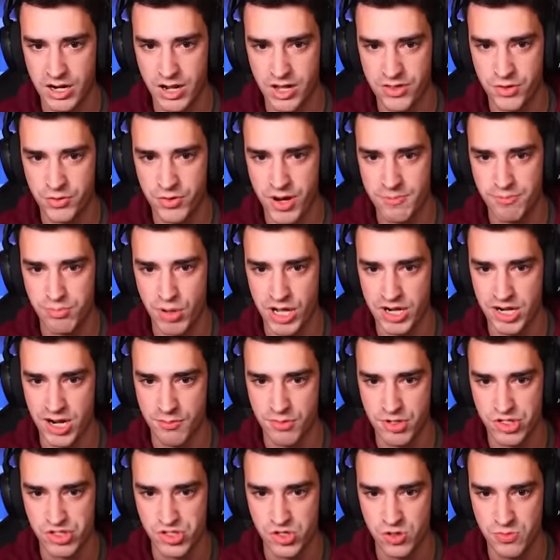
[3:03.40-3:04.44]
Another red button.
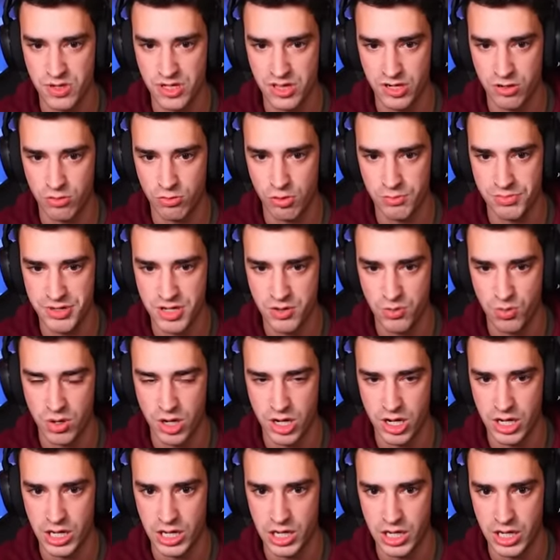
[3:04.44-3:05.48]
I'm assuming there will be
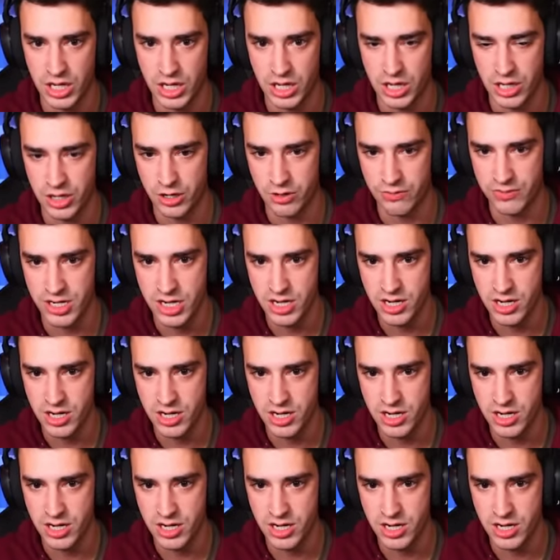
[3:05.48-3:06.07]
one over